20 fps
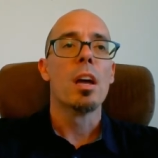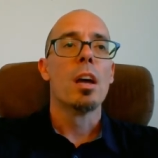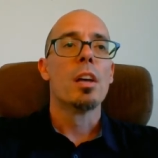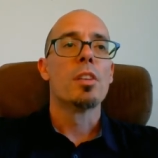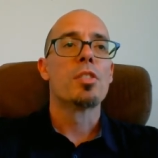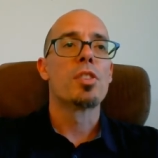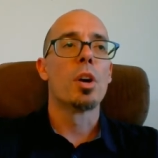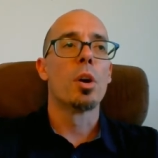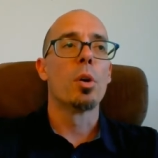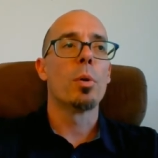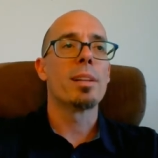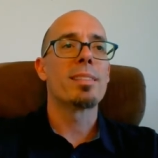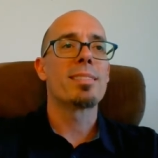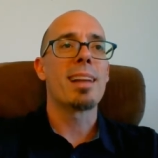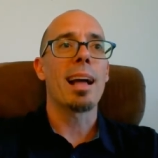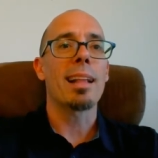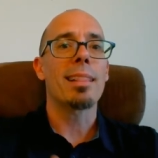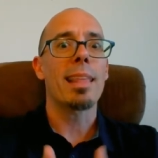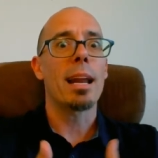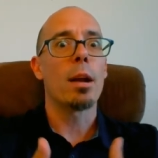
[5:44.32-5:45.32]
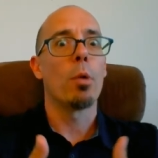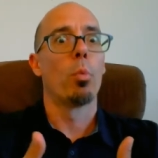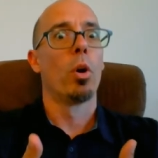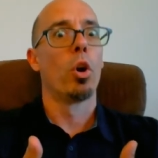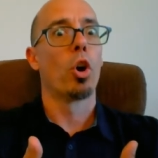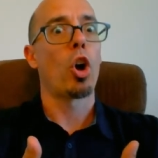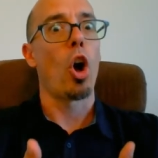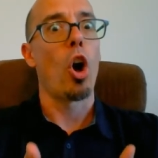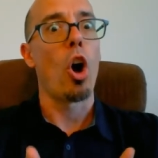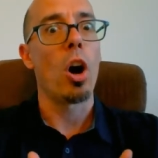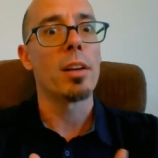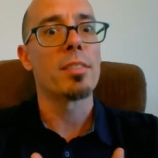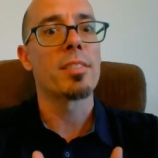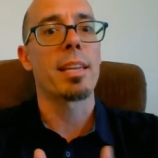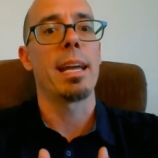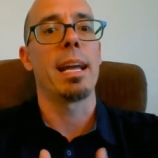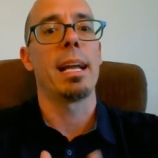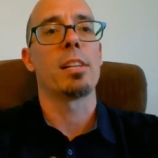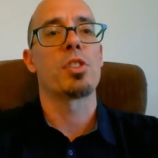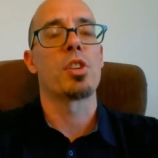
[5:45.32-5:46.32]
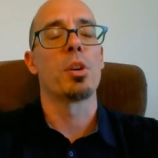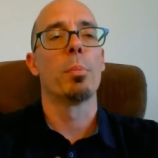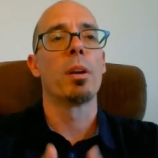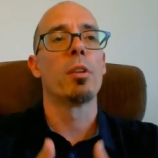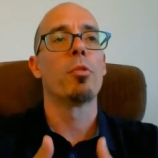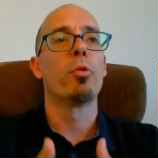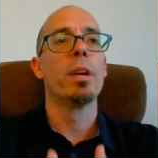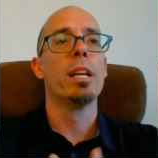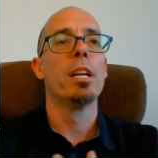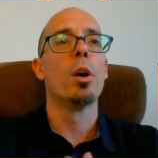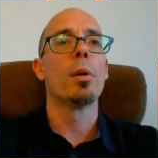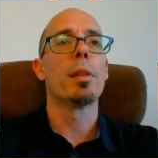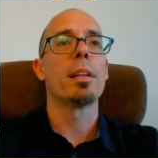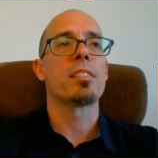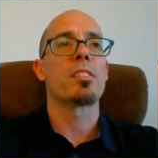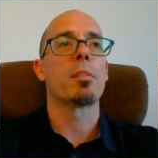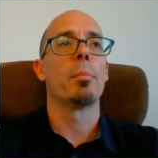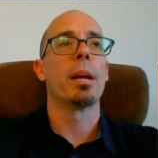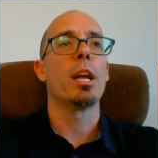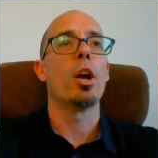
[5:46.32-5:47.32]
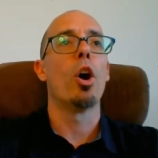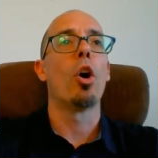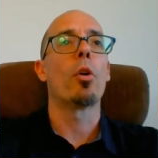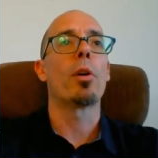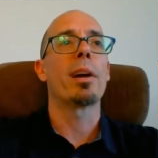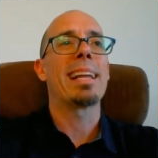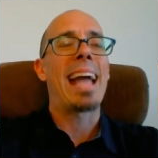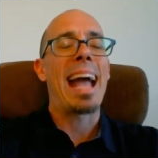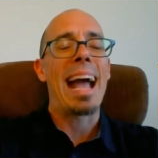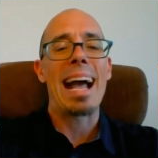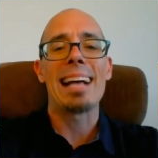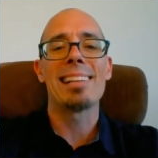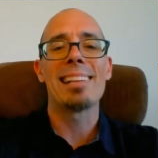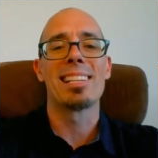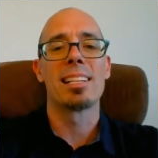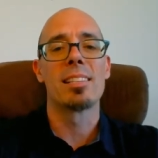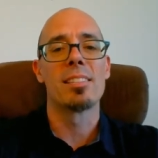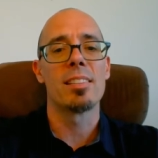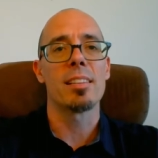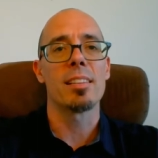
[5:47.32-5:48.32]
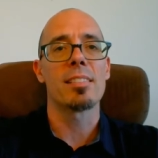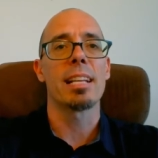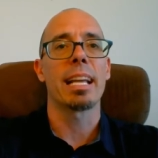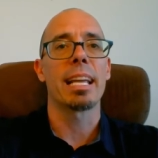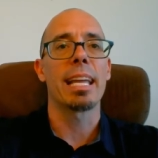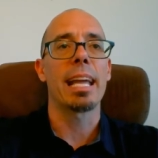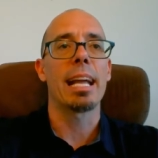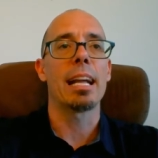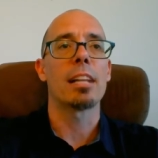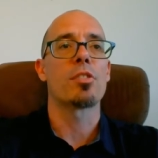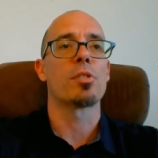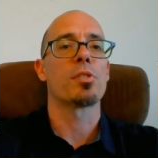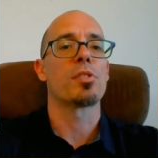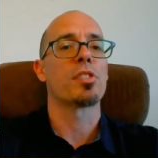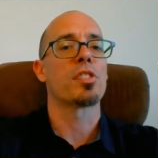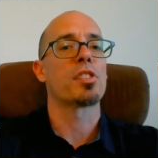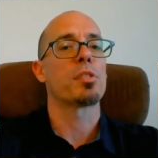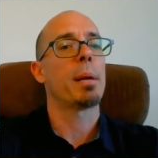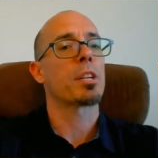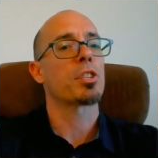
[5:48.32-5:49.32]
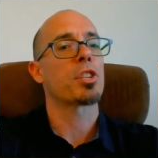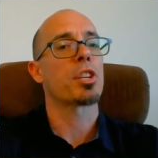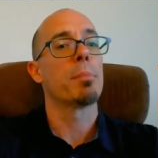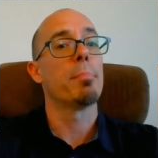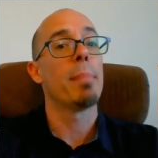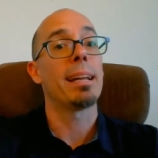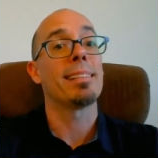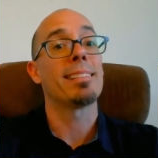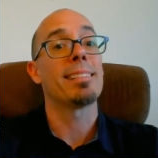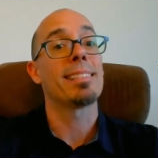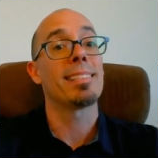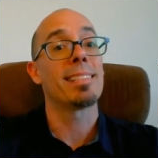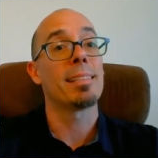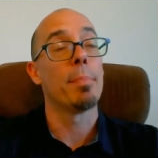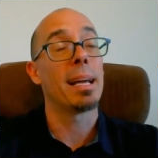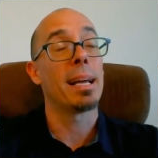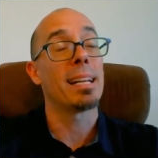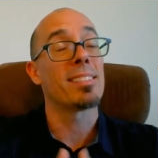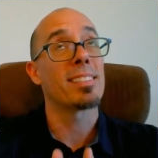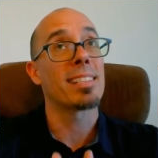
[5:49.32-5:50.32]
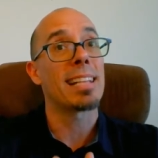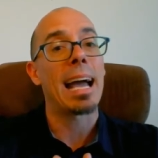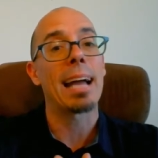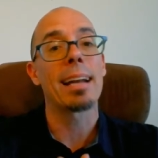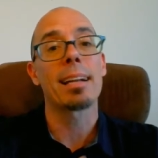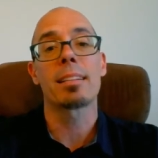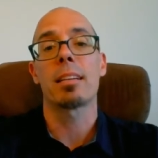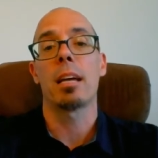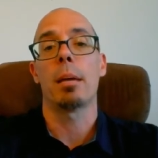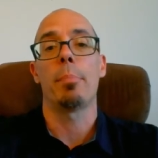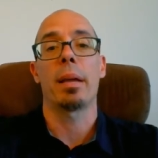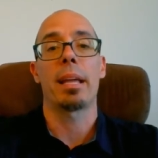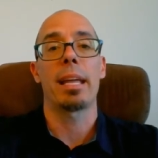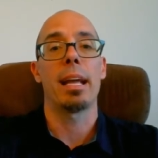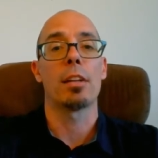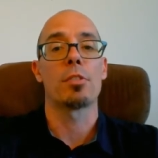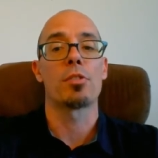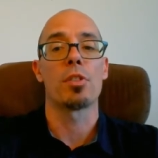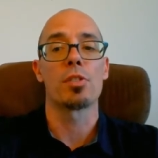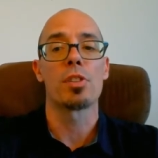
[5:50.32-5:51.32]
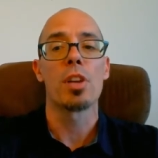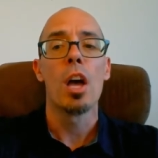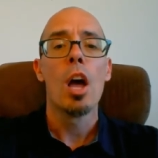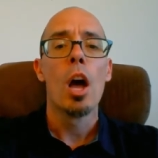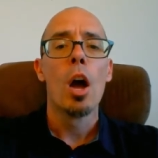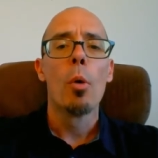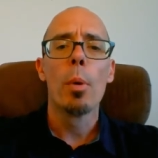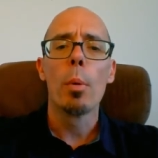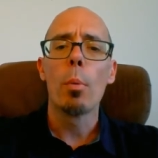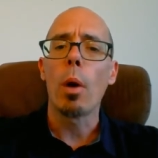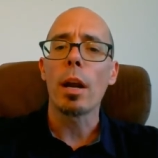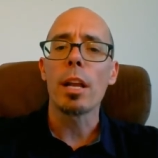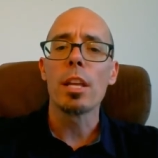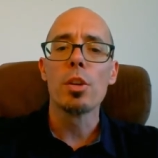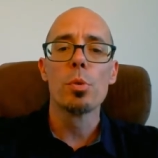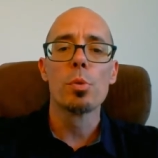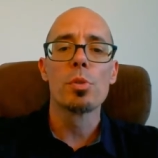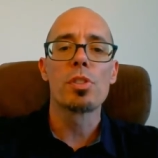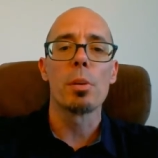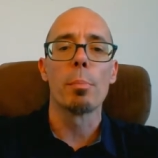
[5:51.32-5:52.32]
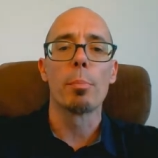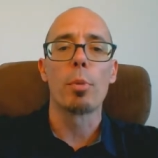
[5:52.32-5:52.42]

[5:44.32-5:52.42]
So it's not that it will cause cancer, but if we know that somebody already has existing cancers, especially metastatic type of cancers, we want to use some